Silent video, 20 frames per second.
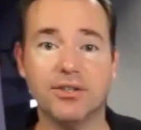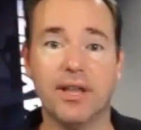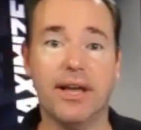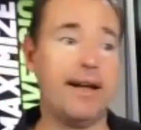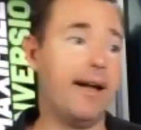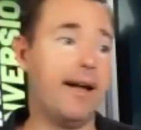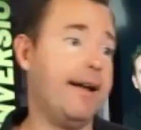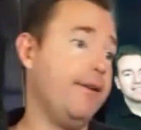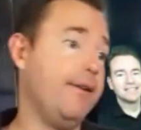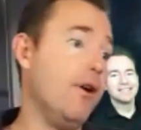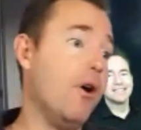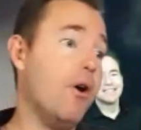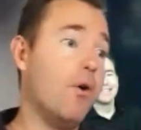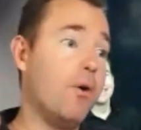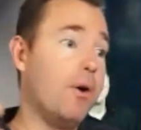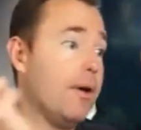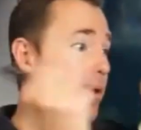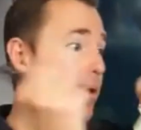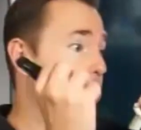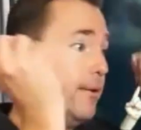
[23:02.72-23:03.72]
like, I
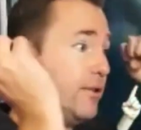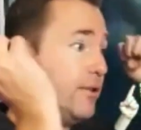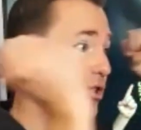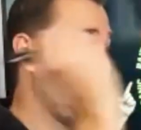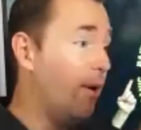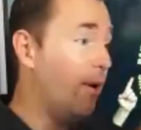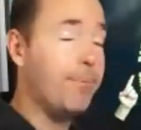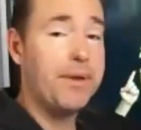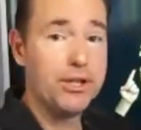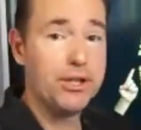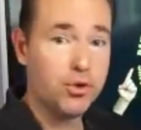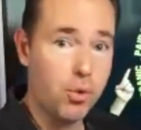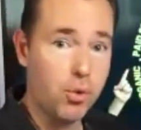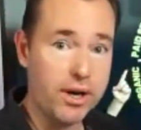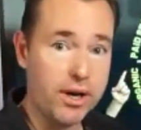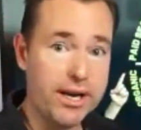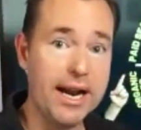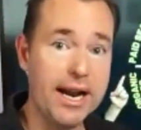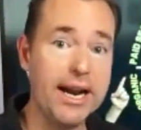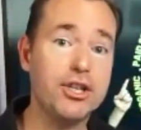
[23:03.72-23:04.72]
know something's
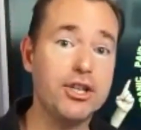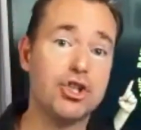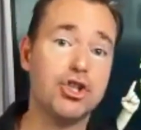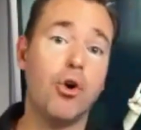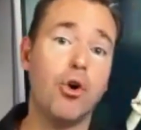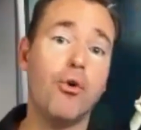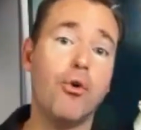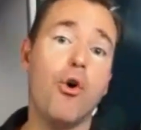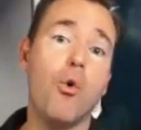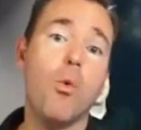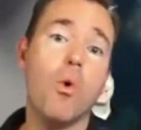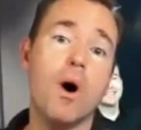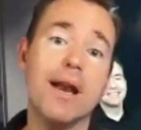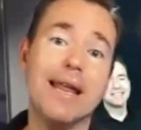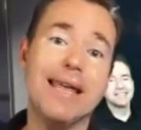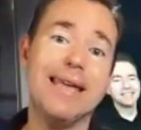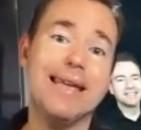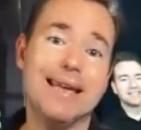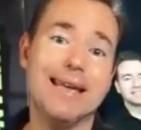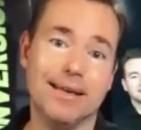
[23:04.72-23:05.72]
working, I just don't know
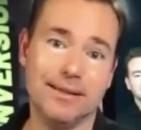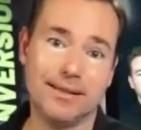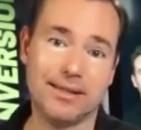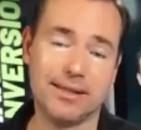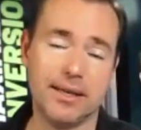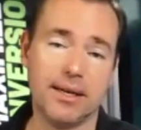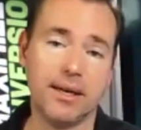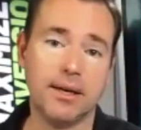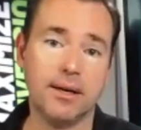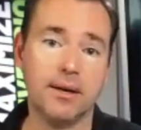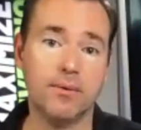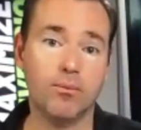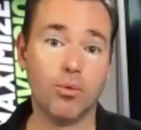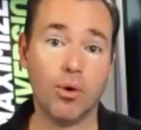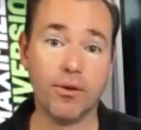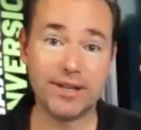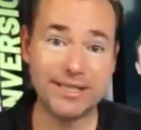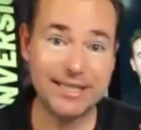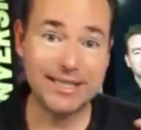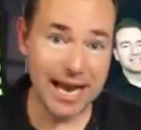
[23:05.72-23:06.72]
what is.
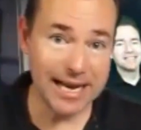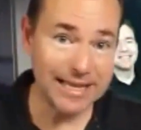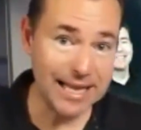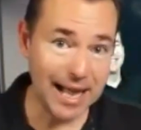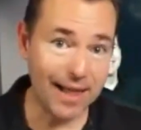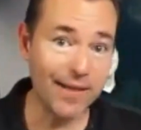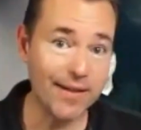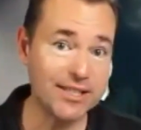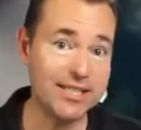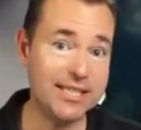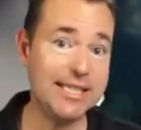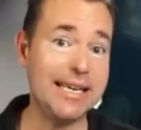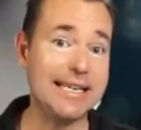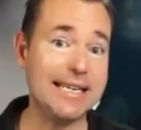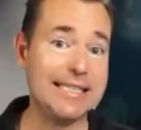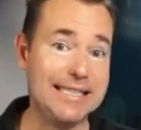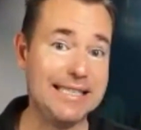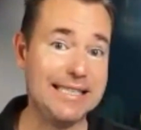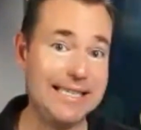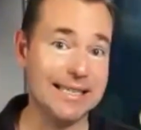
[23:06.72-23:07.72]
Well, the technology
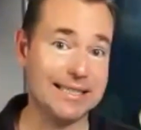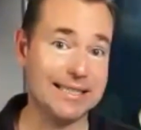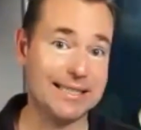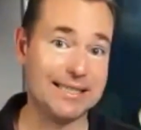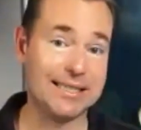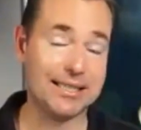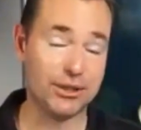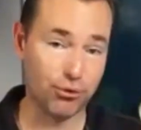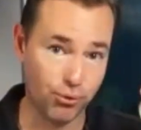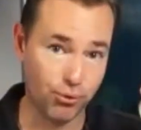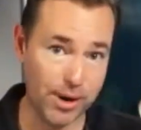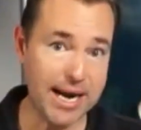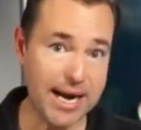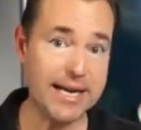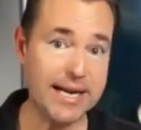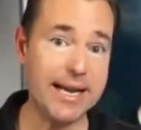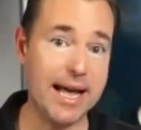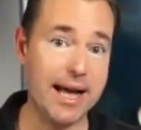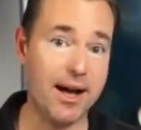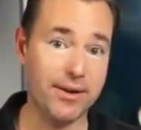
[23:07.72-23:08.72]
exists right
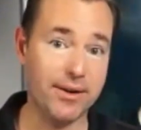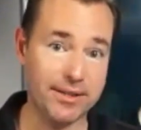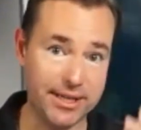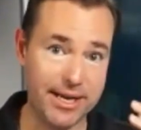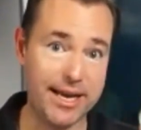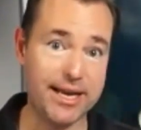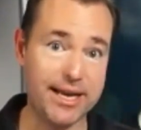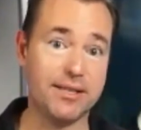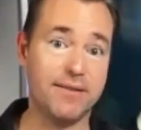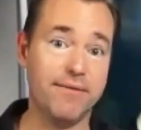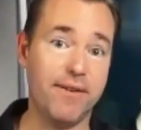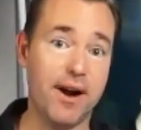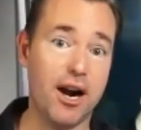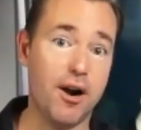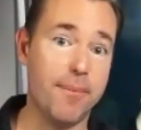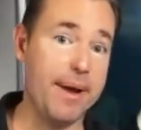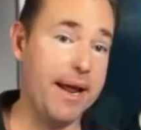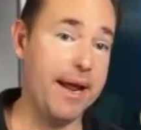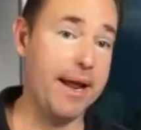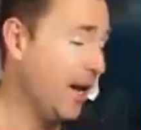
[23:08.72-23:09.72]
now in today's
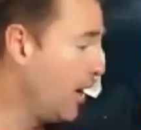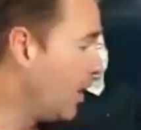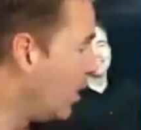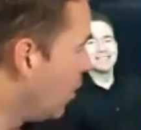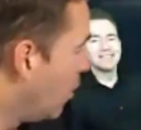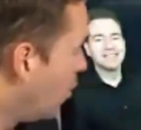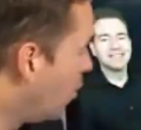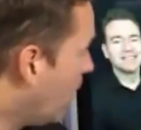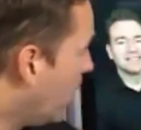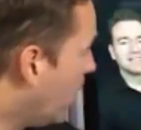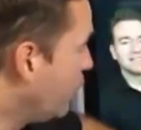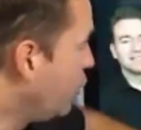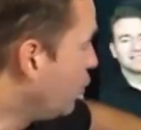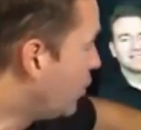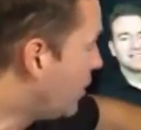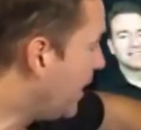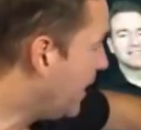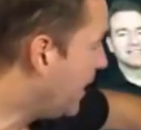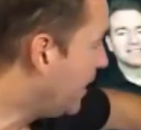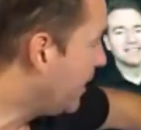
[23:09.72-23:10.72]
environment where you
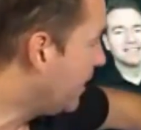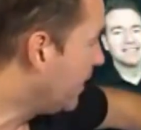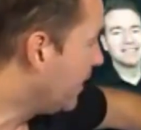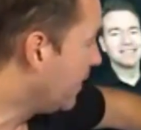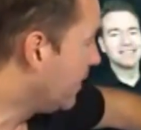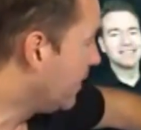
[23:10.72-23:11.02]
can